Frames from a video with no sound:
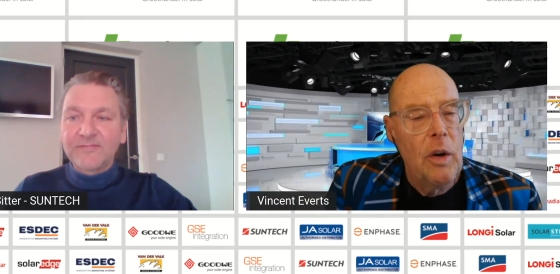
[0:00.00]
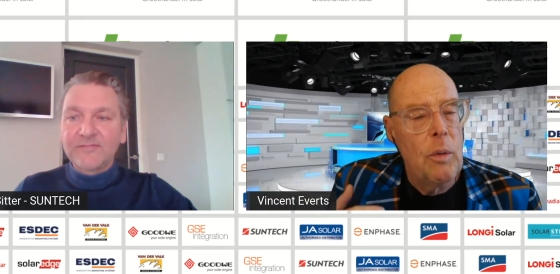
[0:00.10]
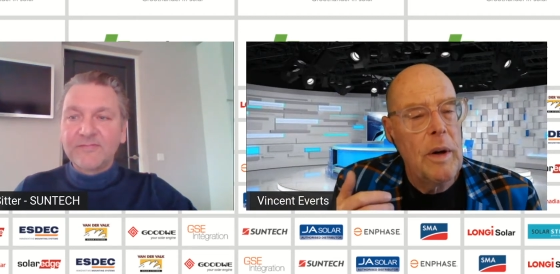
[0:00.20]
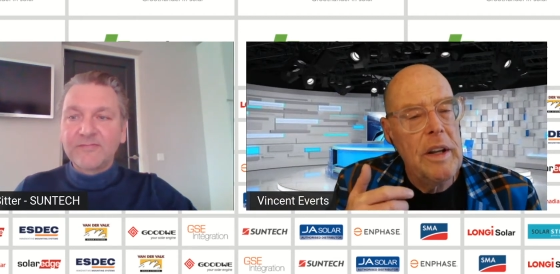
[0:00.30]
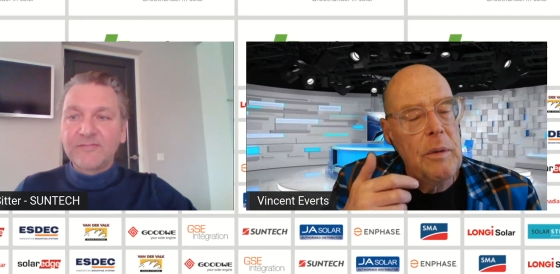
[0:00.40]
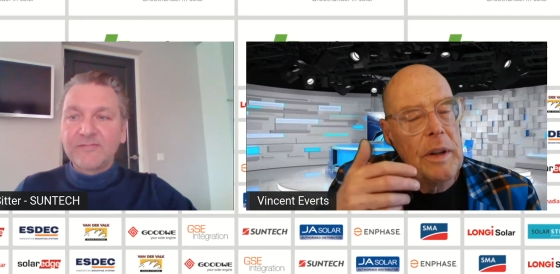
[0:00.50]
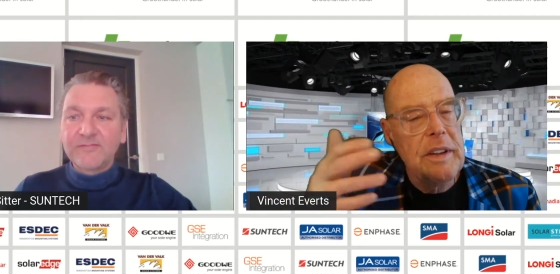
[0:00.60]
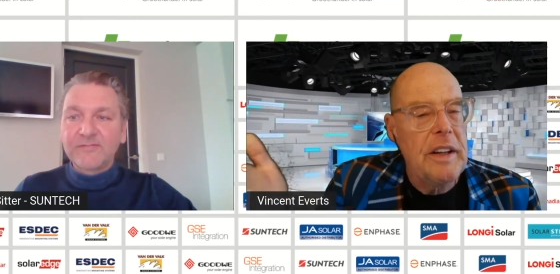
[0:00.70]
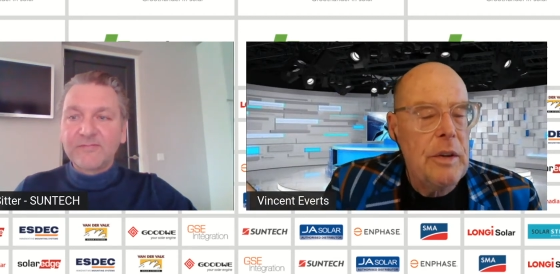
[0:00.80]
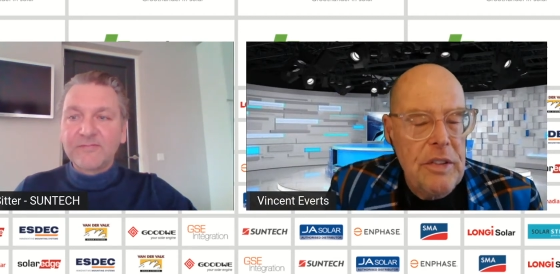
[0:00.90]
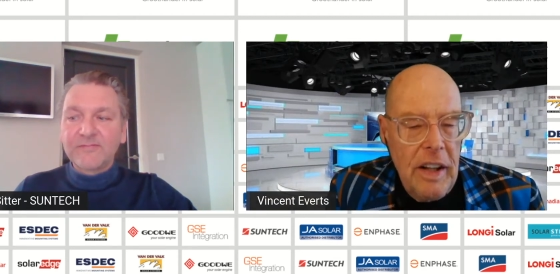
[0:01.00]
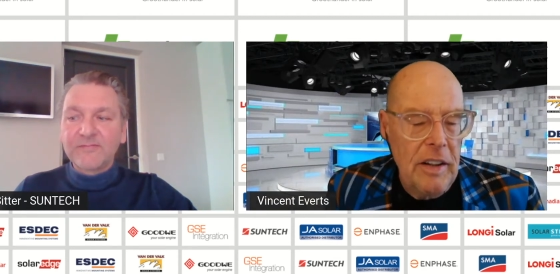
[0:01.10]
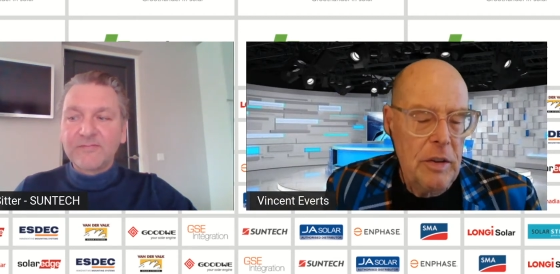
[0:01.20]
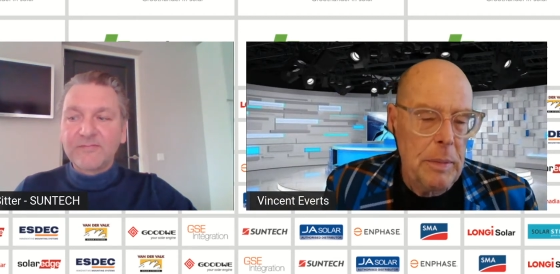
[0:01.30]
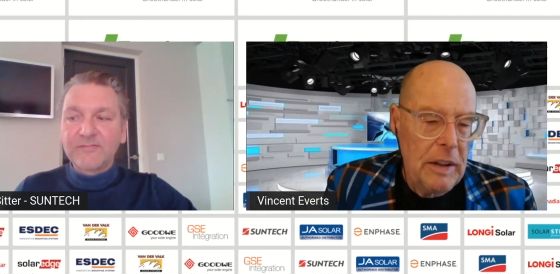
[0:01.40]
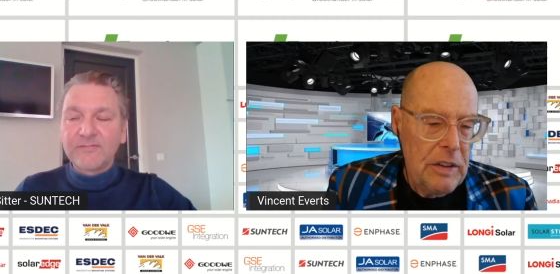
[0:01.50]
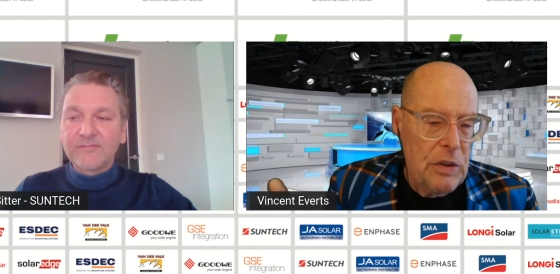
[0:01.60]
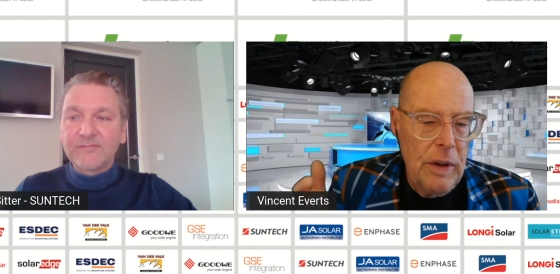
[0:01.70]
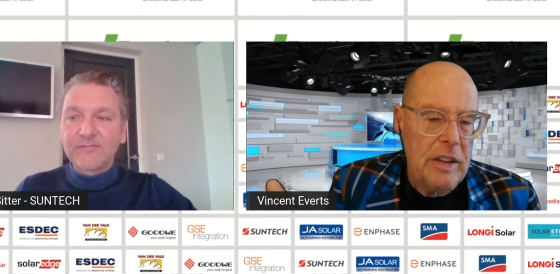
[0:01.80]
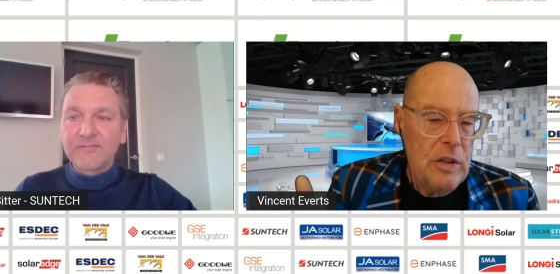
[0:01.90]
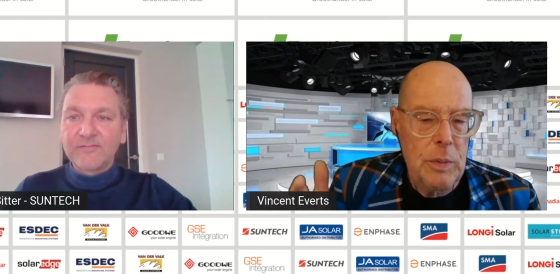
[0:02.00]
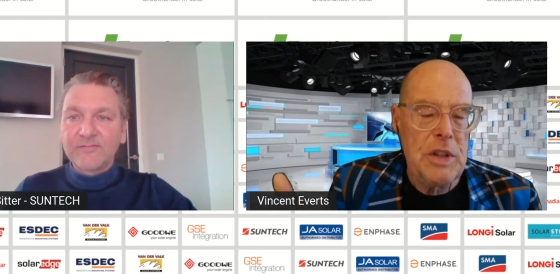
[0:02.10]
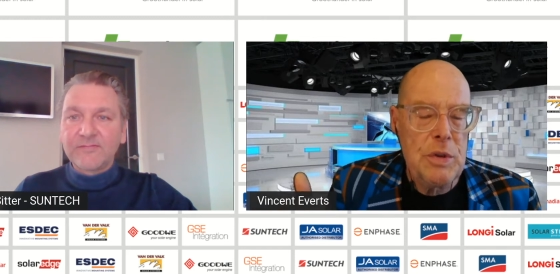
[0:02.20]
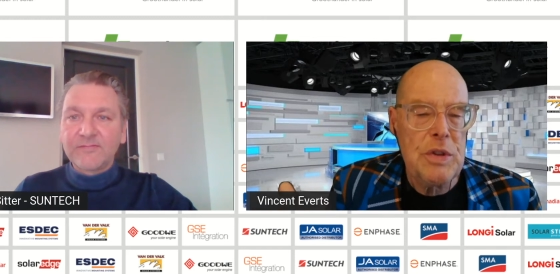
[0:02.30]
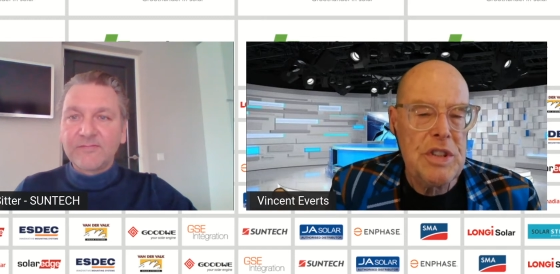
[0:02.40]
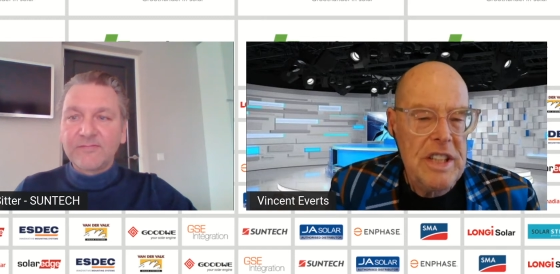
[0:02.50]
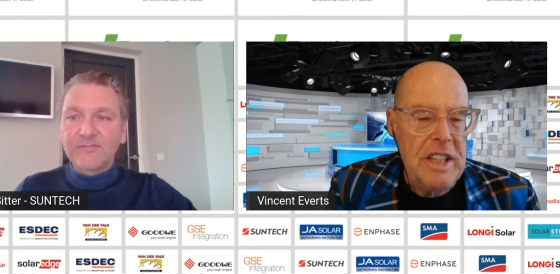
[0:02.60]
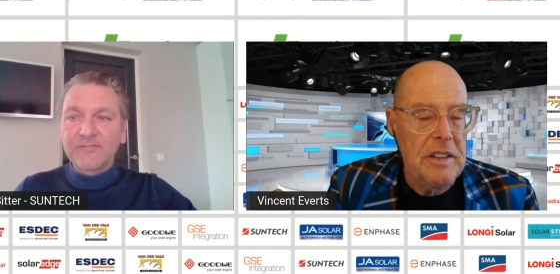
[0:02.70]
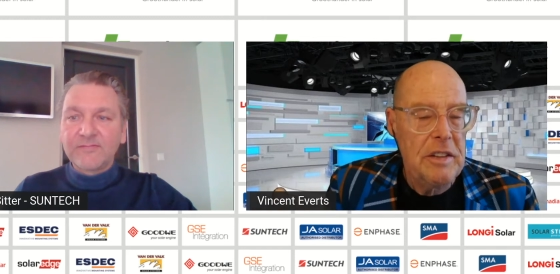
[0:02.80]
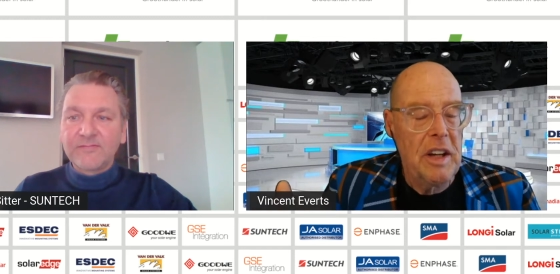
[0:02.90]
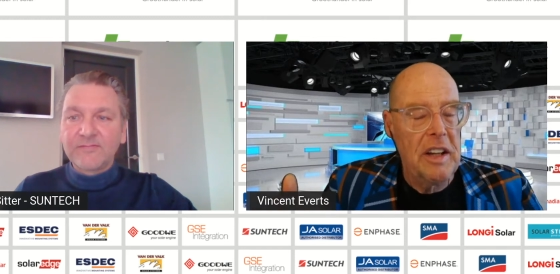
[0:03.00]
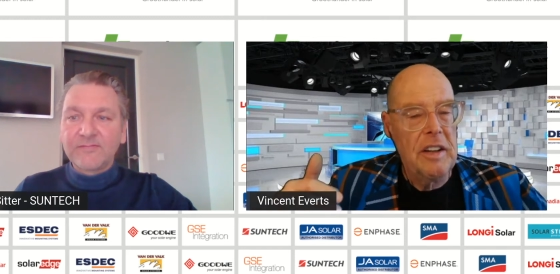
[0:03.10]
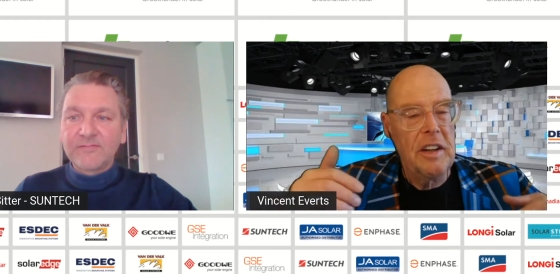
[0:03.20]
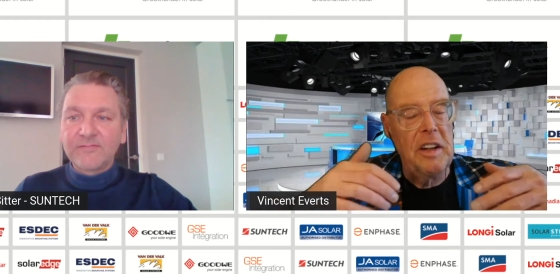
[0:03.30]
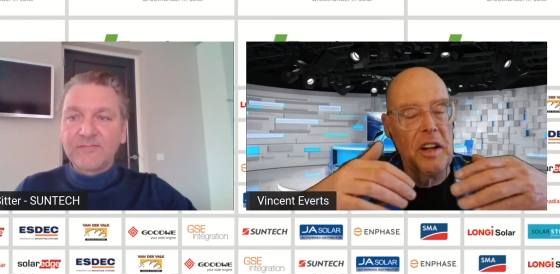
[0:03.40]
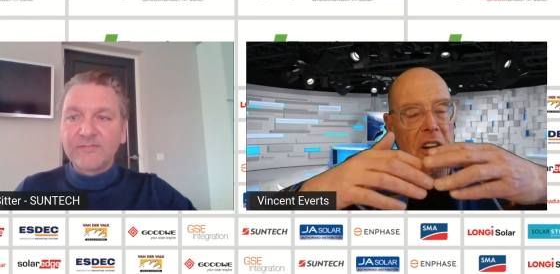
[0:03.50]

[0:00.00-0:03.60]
Speaker 1: What do you what can you tell us about the trends which you see the,